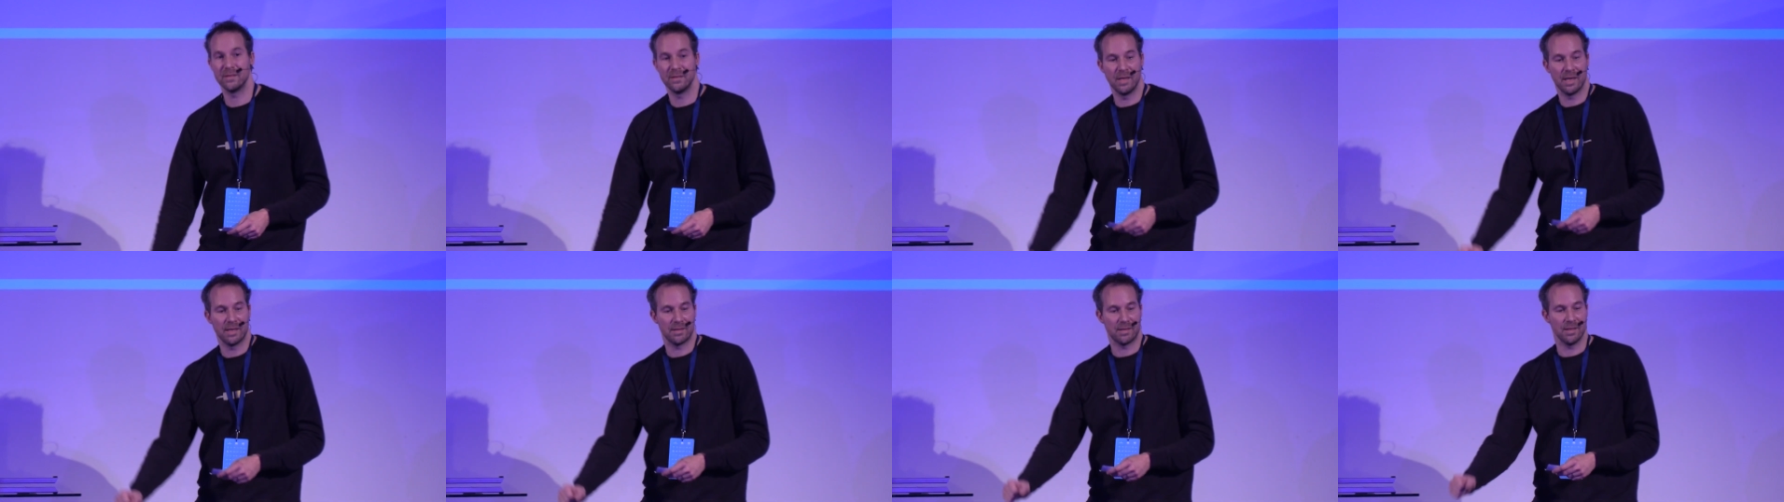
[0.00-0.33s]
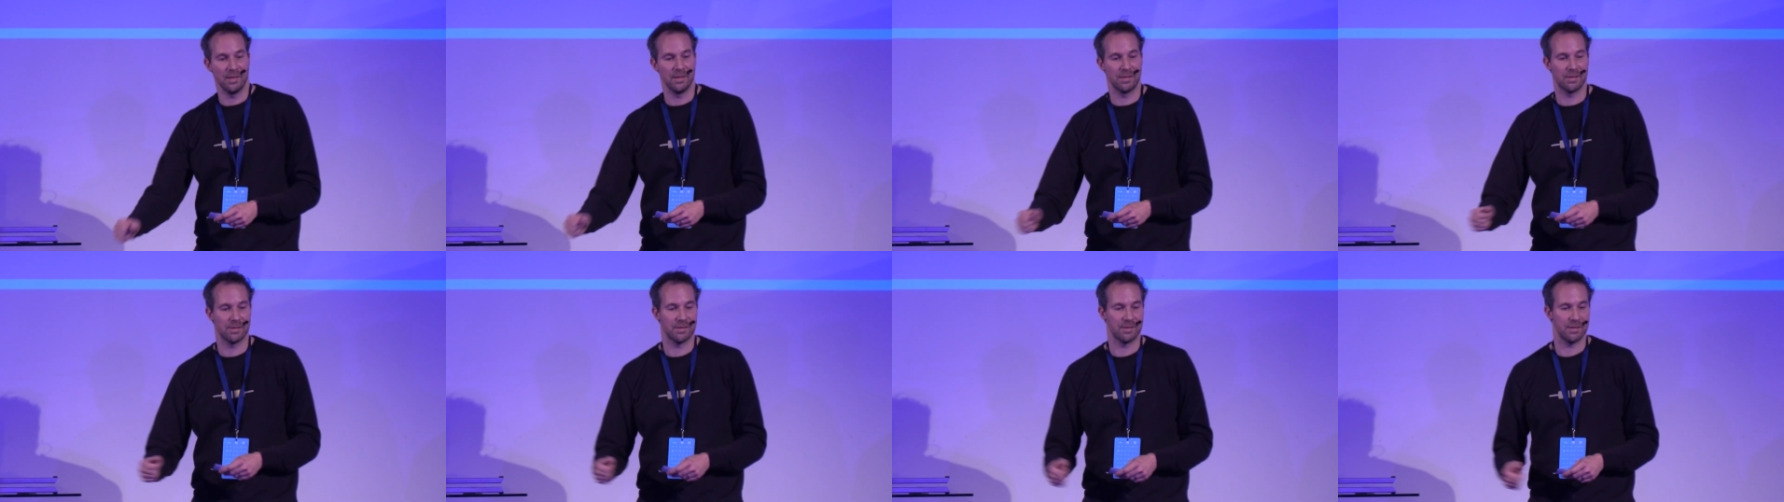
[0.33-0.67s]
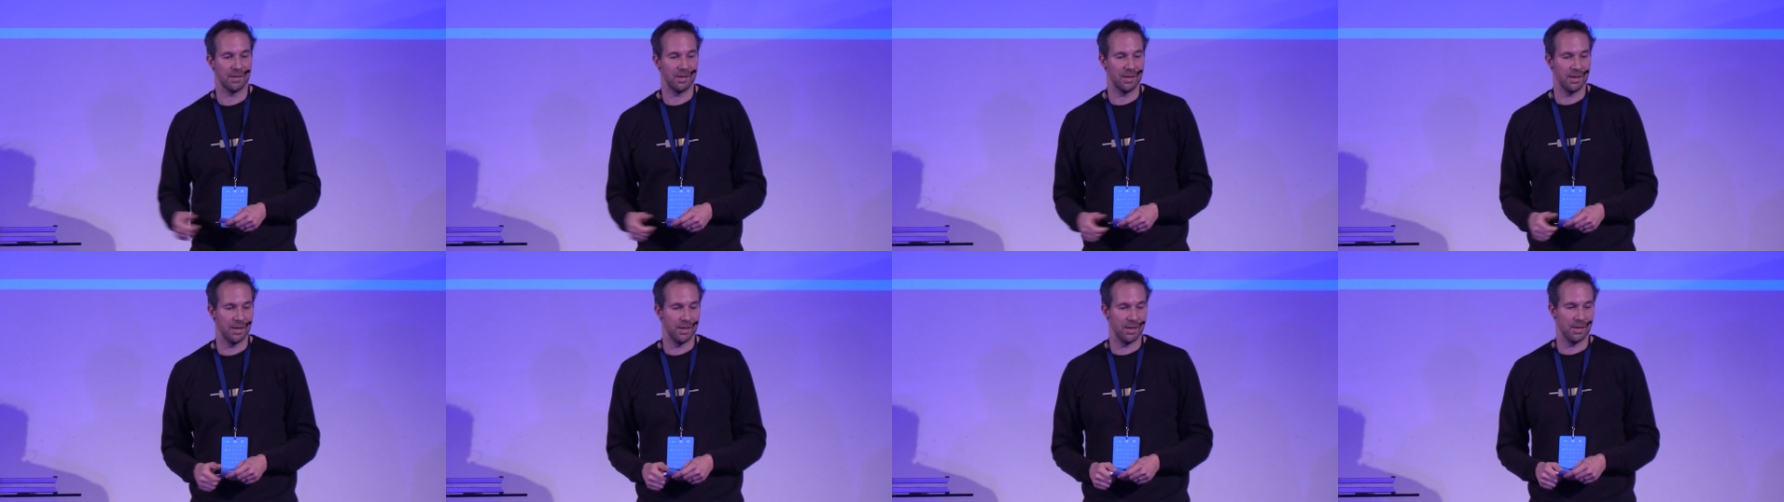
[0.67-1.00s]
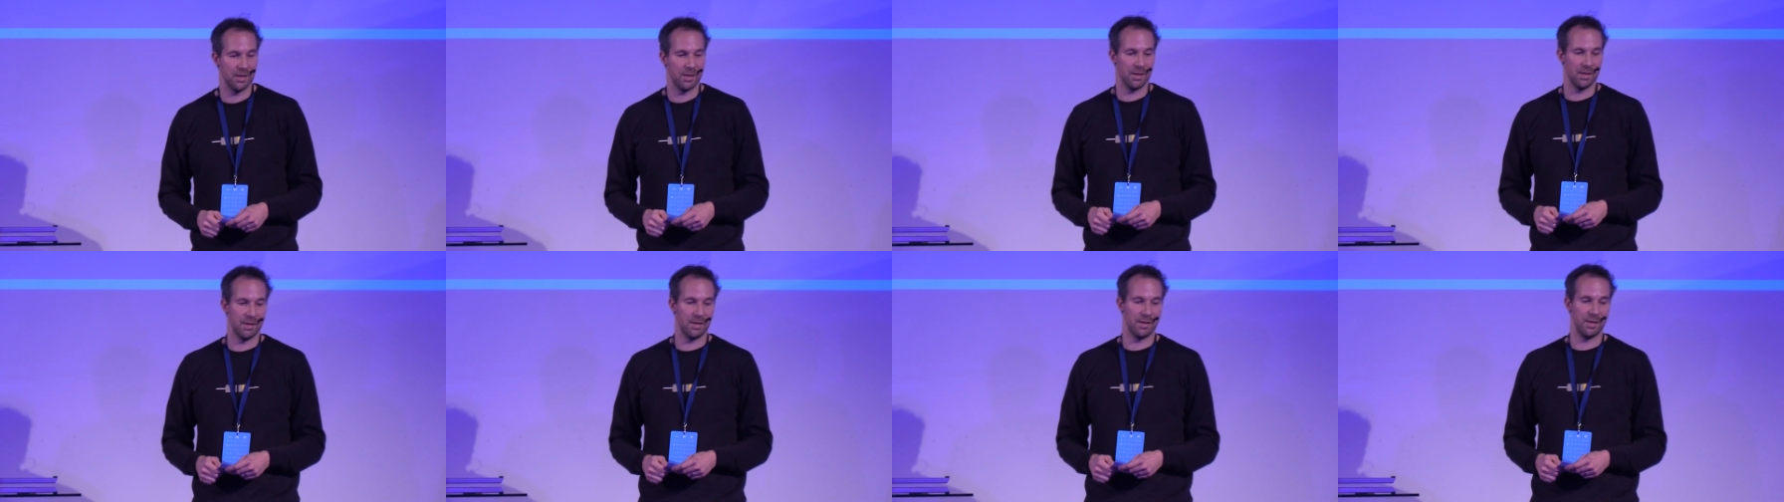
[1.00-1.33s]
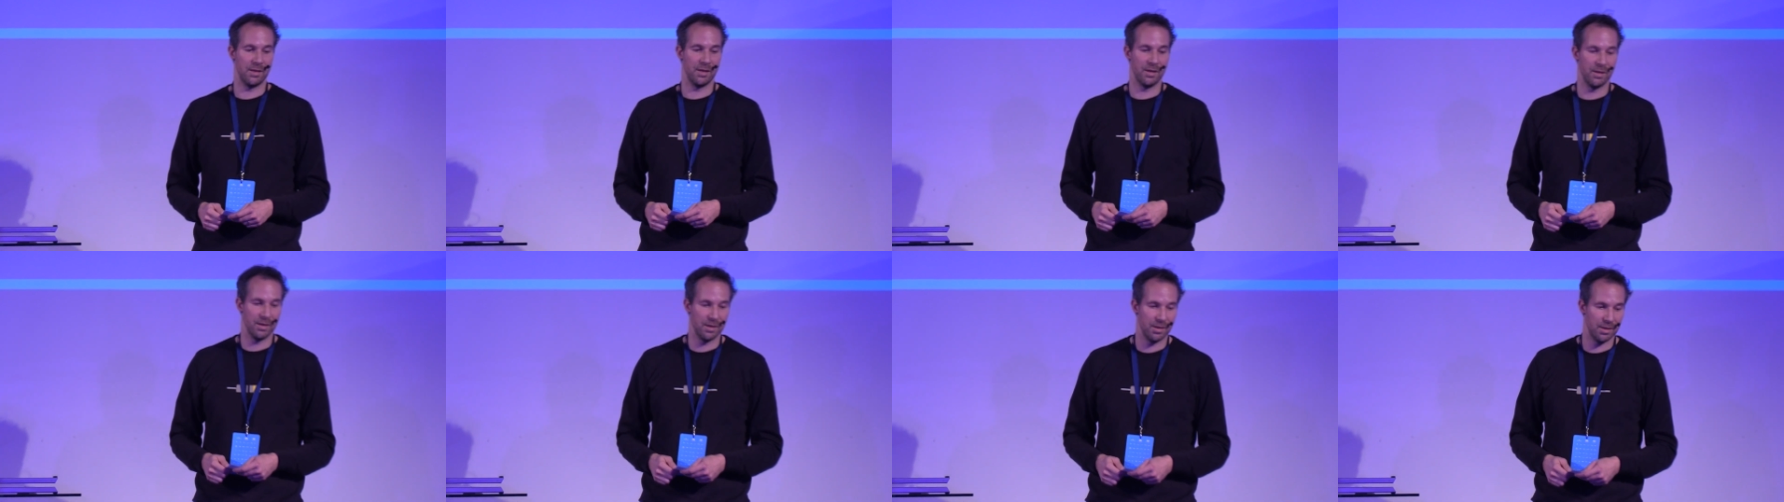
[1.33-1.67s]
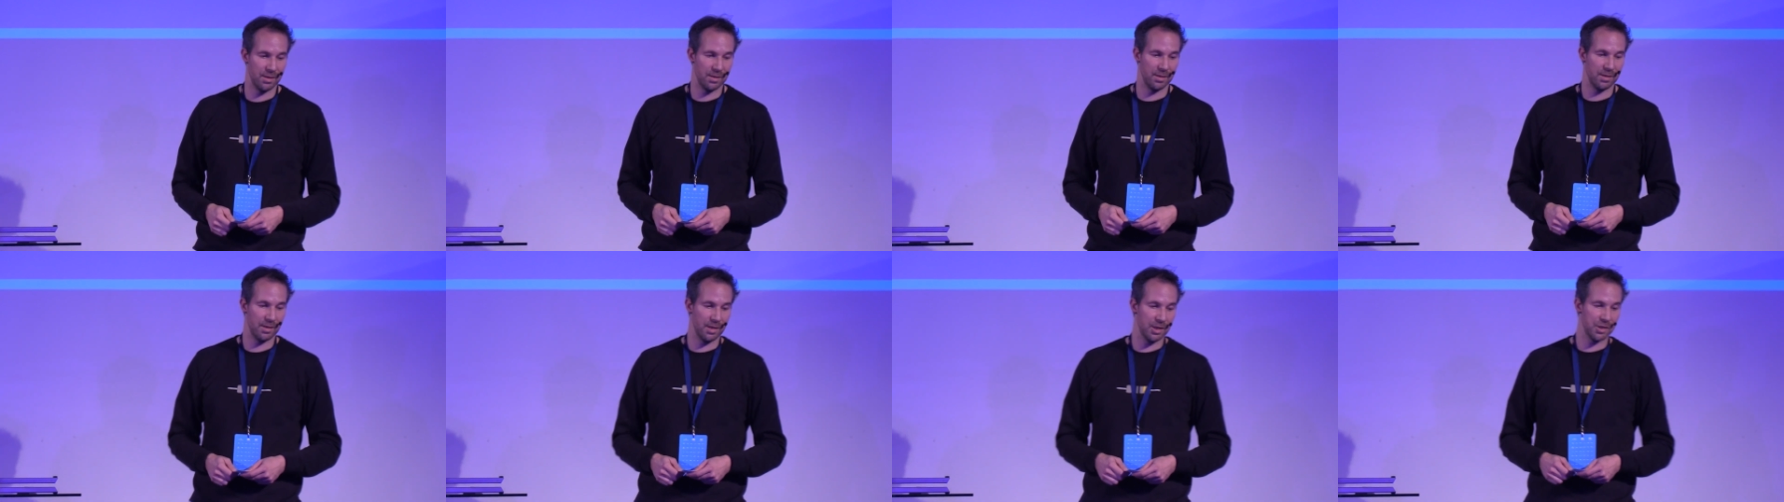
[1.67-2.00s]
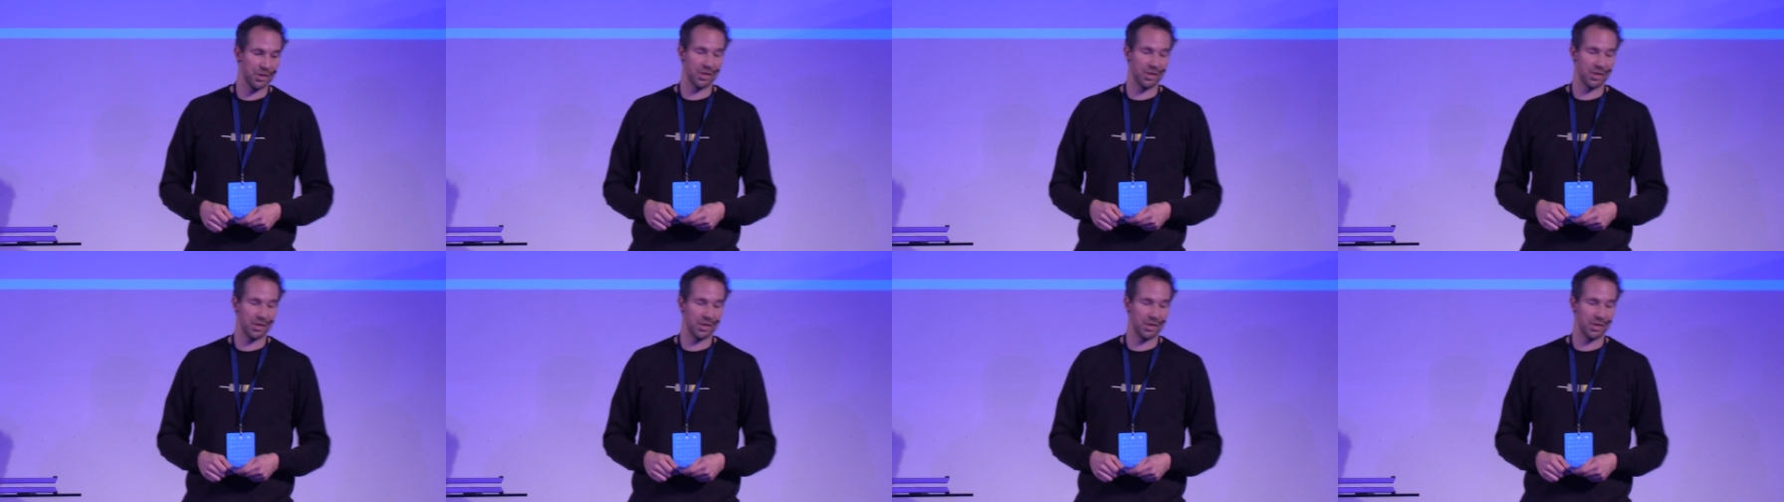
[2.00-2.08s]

that it's a